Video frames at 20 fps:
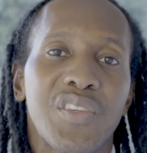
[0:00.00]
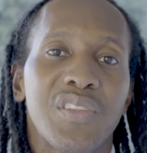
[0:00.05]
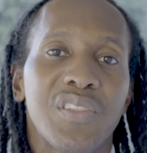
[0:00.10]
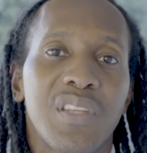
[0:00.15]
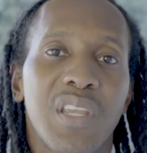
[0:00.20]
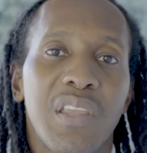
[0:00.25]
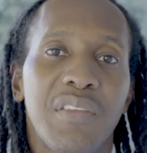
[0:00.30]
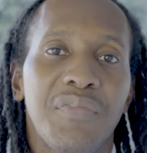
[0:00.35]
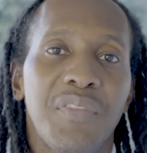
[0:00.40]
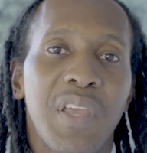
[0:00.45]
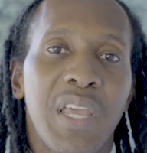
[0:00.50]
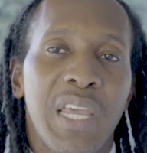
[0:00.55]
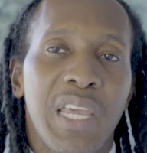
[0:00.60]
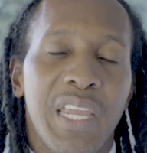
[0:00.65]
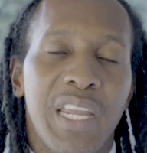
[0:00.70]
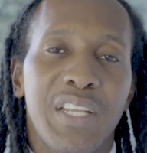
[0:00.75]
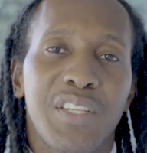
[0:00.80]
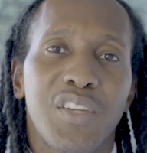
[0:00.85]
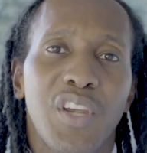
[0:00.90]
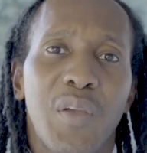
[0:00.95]
safe,
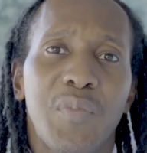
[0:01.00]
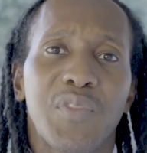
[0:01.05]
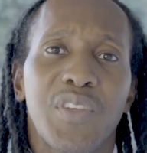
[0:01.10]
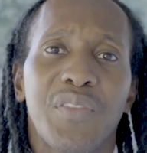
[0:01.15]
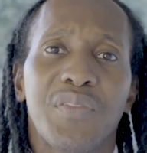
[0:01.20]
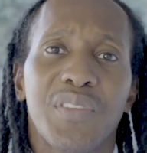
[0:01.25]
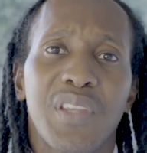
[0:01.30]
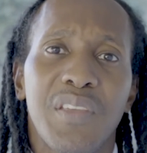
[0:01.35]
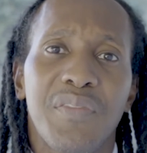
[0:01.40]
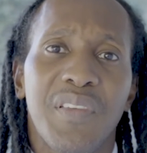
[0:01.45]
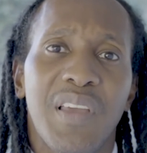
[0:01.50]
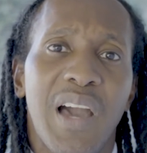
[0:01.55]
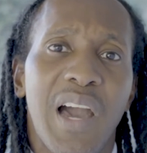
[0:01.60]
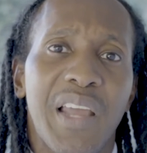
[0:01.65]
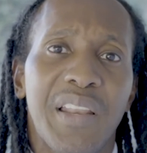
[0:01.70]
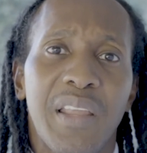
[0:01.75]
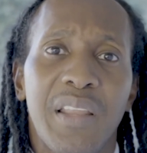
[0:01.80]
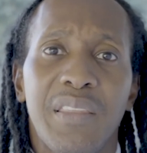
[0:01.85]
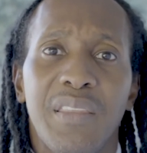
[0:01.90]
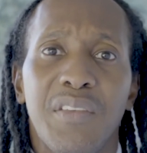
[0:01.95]
in terms of
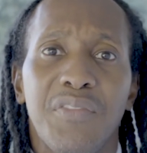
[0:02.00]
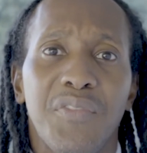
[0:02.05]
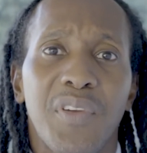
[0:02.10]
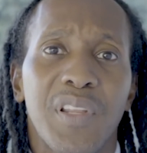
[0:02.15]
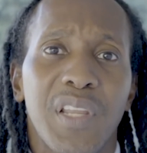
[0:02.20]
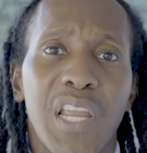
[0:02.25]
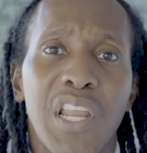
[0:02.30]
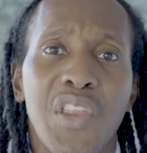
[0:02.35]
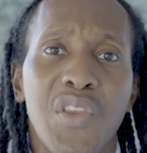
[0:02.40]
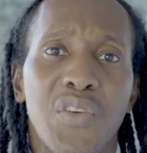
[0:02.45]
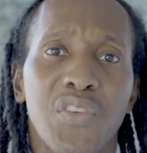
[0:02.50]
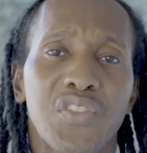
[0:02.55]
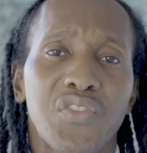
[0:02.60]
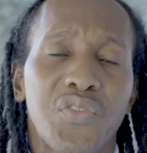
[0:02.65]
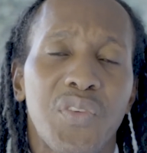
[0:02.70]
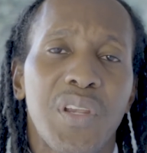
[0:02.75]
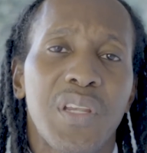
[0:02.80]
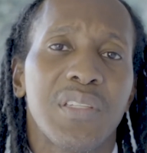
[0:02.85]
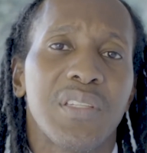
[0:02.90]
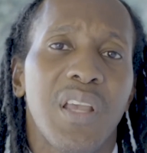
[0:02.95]
safeguarding different
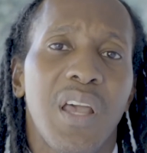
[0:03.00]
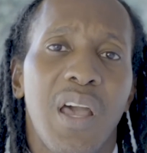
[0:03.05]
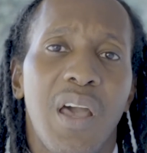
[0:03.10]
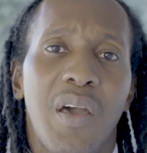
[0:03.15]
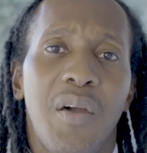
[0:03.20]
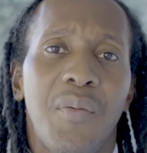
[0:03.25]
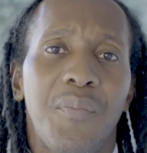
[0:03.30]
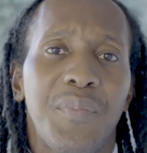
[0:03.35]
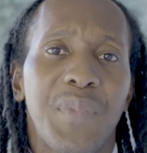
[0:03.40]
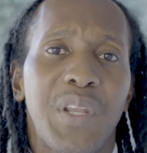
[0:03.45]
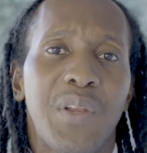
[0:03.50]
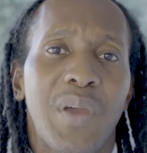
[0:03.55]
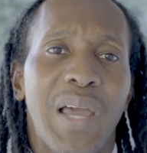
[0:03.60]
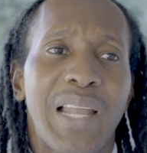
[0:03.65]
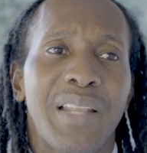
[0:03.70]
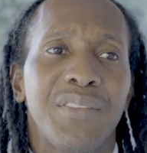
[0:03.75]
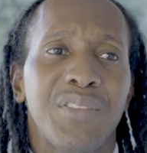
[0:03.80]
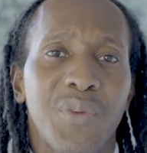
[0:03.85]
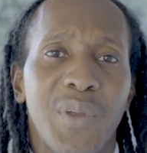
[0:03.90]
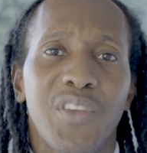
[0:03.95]
industries, you know,
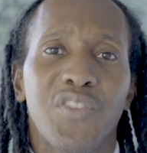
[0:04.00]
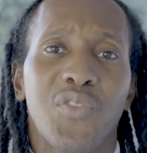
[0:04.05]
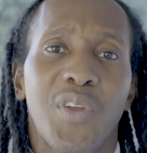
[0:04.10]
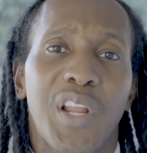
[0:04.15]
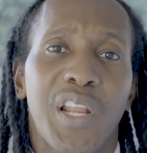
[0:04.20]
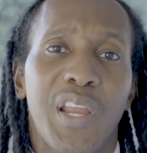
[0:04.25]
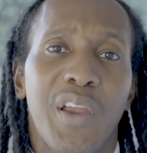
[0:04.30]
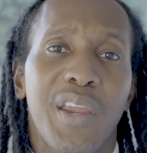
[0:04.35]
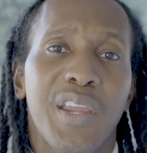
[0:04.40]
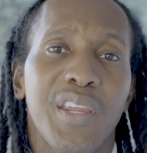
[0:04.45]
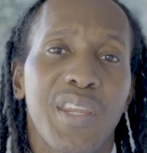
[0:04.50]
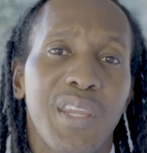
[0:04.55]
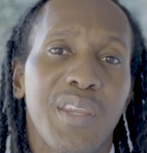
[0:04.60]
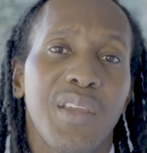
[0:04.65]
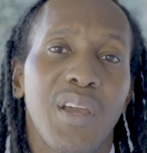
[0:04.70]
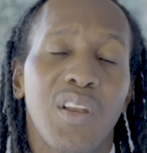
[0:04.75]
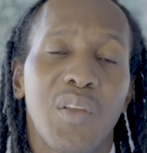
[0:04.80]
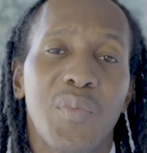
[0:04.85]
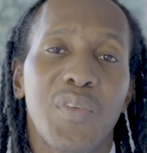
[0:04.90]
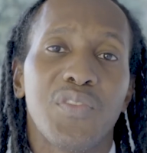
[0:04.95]
and to ensure that their
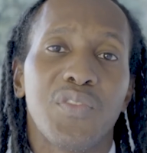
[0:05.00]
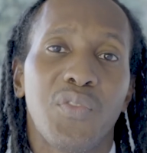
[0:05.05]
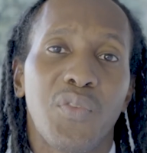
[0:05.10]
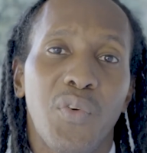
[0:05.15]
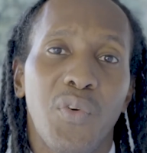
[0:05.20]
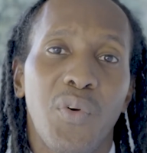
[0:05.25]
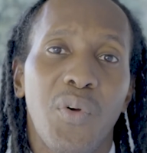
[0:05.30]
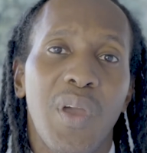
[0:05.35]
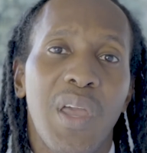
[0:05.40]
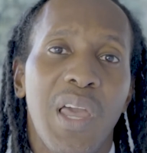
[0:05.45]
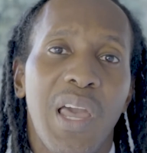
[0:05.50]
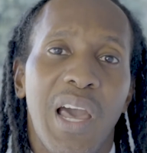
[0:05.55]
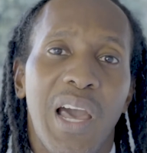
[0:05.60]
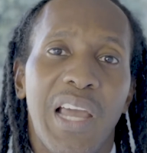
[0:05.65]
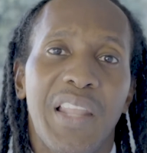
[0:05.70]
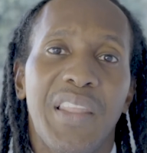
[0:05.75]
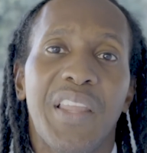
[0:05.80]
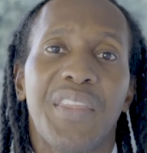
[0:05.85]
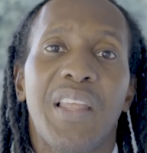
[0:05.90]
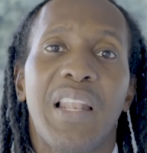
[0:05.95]
economies grow
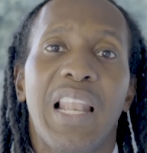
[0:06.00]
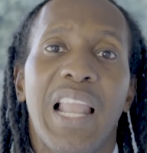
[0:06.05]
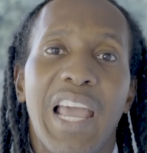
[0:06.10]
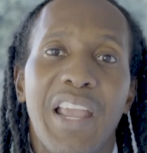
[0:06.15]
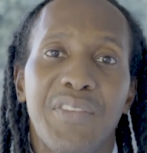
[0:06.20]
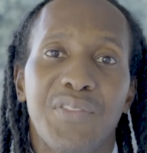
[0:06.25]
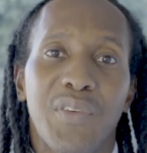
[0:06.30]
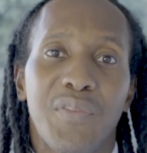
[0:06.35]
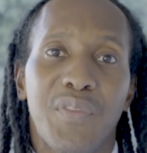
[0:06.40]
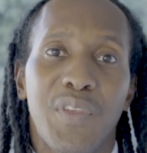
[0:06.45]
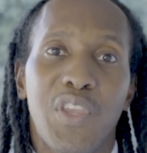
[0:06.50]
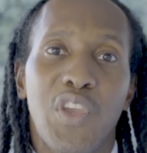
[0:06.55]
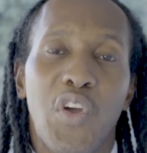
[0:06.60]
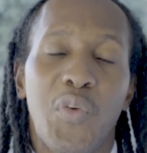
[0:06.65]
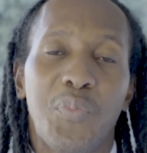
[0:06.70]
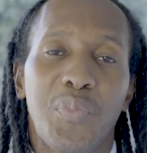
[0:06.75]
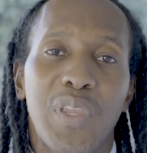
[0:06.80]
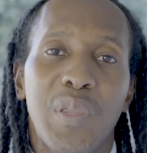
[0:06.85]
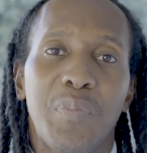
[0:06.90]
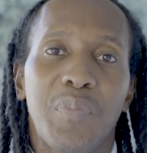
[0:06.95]
and that the lives of the
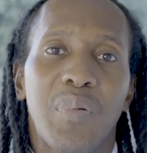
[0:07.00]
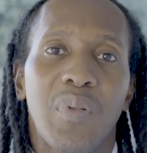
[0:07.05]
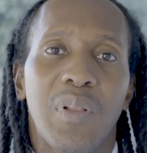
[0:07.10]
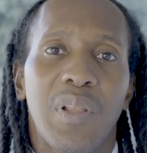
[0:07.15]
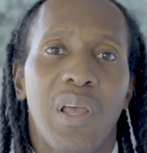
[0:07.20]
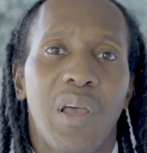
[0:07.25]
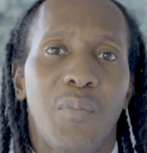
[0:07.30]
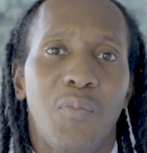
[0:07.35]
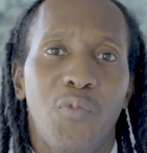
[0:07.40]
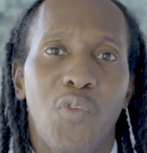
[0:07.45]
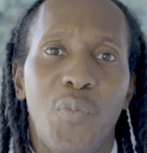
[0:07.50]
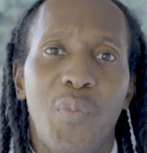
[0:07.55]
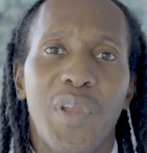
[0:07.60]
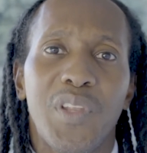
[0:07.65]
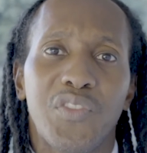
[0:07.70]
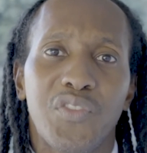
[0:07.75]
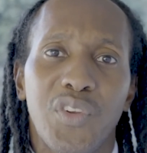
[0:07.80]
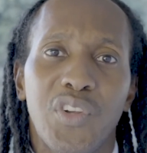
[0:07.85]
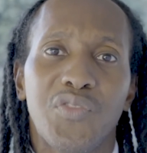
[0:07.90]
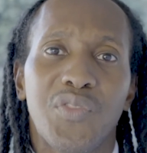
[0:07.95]
young people,
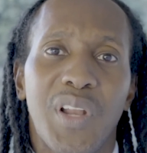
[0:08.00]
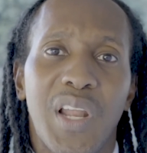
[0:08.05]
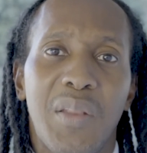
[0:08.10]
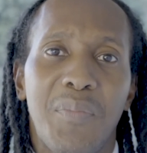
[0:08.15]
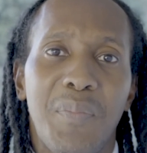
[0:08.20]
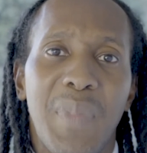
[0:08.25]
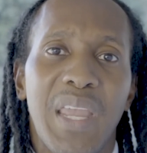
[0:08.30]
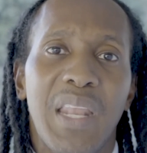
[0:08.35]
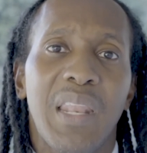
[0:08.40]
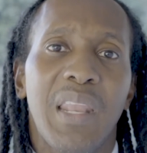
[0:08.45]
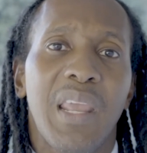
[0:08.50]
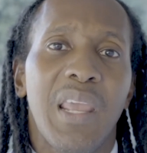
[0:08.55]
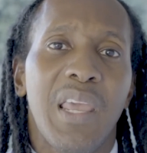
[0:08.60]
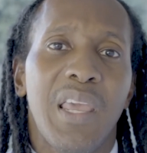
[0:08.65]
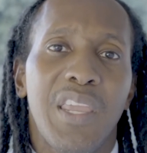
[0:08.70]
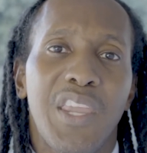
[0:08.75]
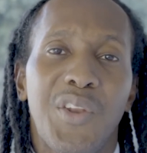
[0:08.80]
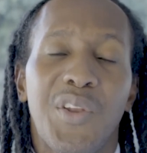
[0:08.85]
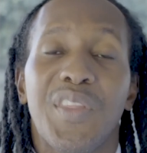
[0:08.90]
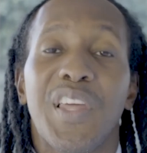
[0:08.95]
women, children, and men,
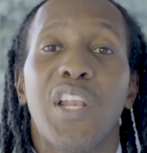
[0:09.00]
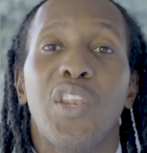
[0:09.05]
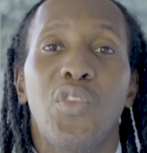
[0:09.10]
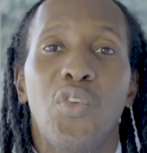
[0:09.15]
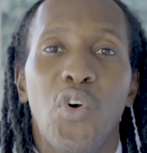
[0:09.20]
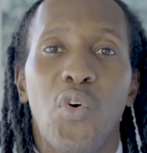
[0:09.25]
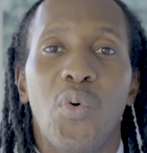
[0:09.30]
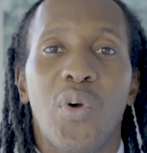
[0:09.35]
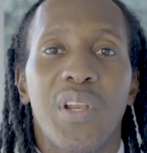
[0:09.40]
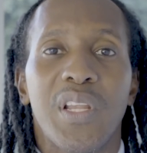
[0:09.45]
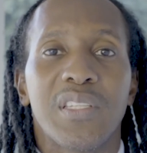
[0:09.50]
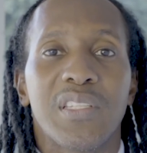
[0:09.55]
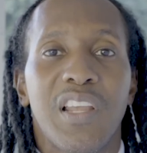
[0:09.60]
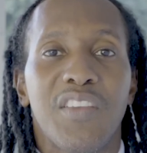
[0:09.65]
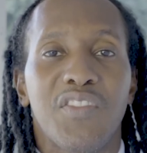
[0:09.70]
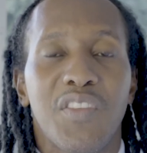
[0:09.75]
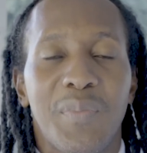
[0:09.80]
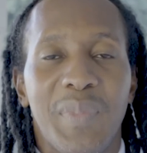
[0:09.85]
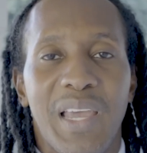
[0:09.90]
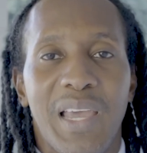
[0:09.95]
you know, that no one is
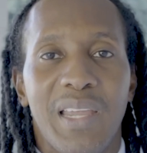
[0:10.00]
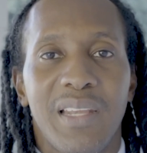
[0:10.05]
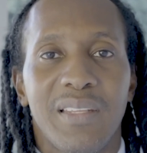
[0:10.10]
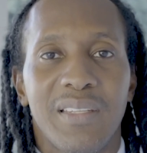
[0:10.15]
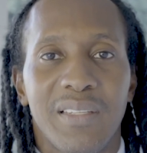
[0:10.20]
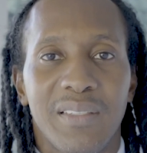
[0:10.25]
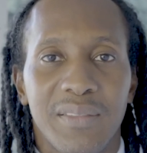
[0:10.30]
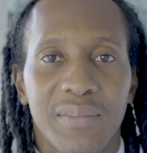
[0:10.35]
left behind.